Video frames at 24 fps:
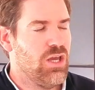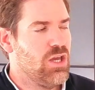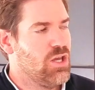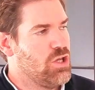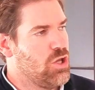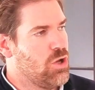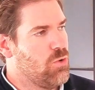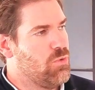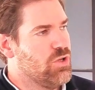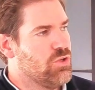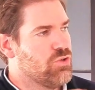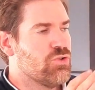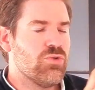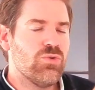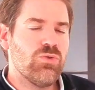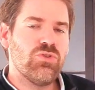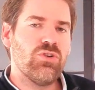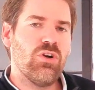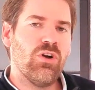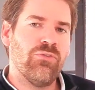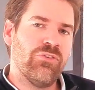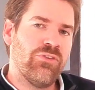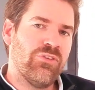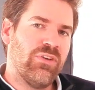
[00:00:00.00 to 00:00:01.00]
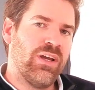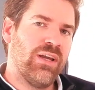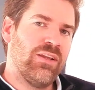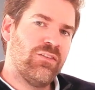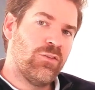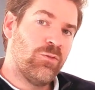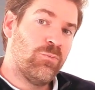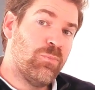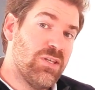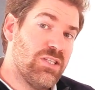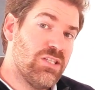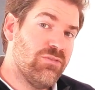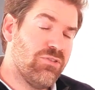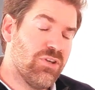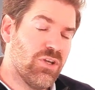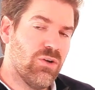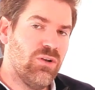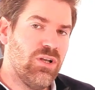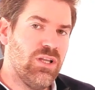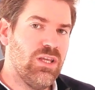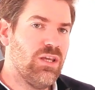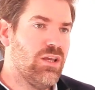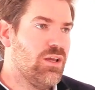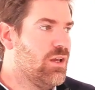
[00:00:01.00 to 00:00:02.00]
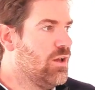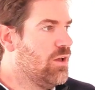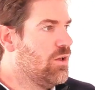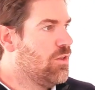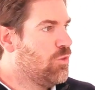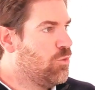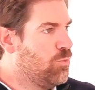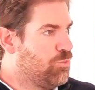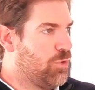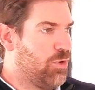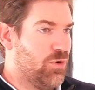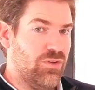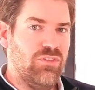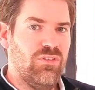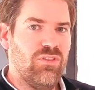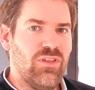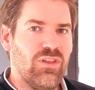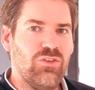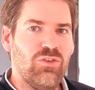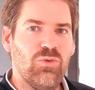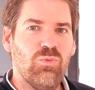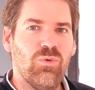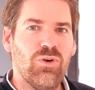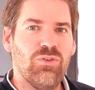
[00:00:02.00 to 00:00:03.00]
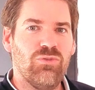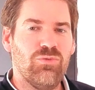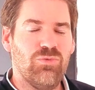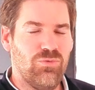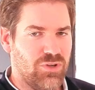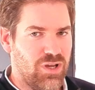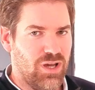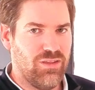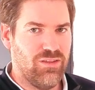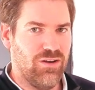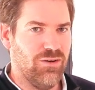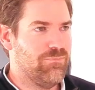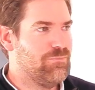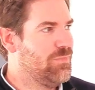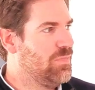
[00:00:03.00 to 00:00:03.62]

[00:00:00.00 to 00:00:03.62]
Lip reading: you will choose on site specifically the points that you want to gather.